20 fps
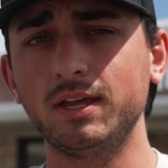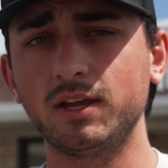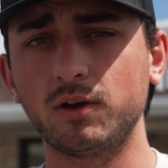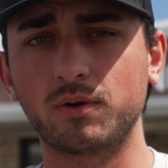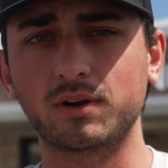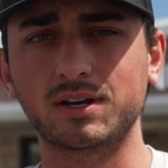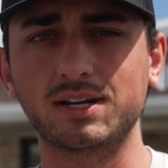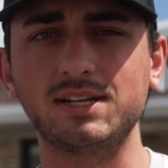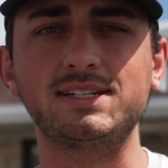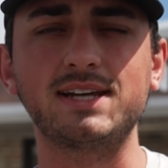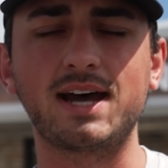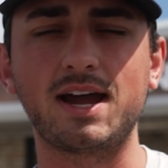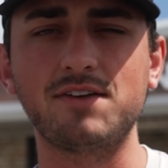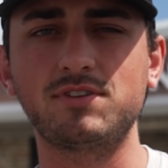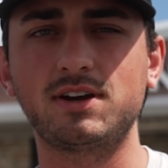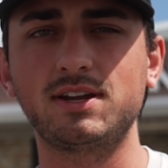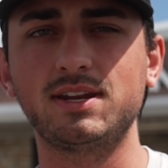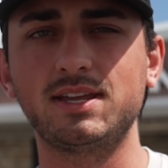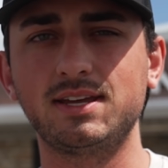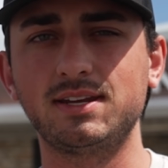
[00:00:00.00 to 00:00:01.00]
we're gonna dive
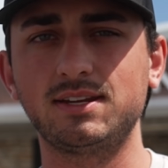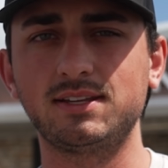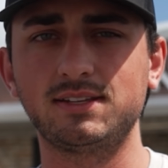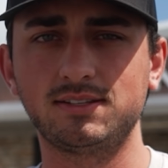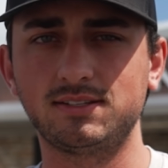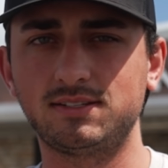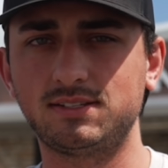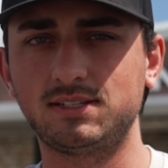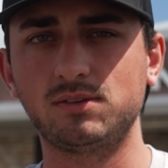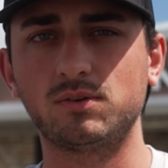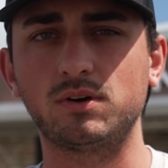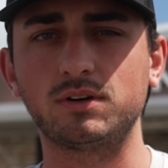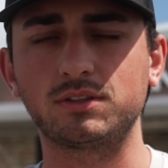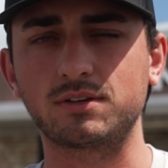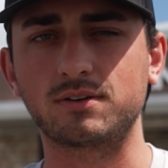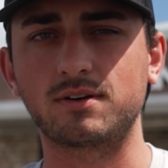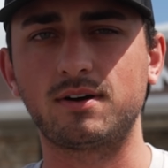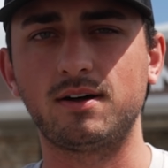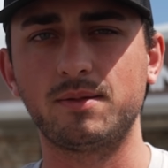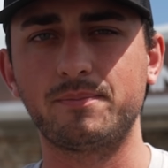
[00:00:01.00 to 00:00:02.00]
on in, see what
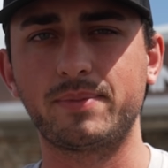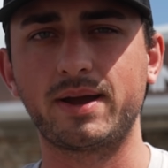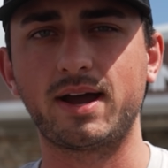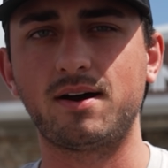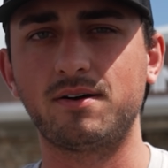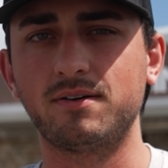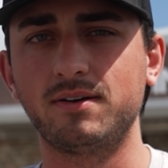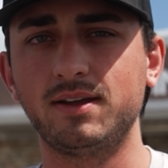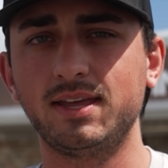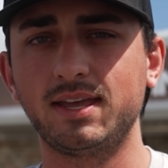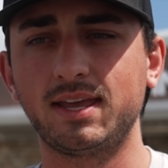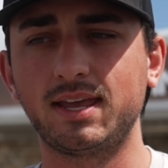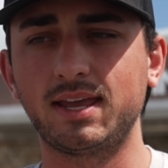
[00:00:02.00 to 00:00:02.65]
they're all about.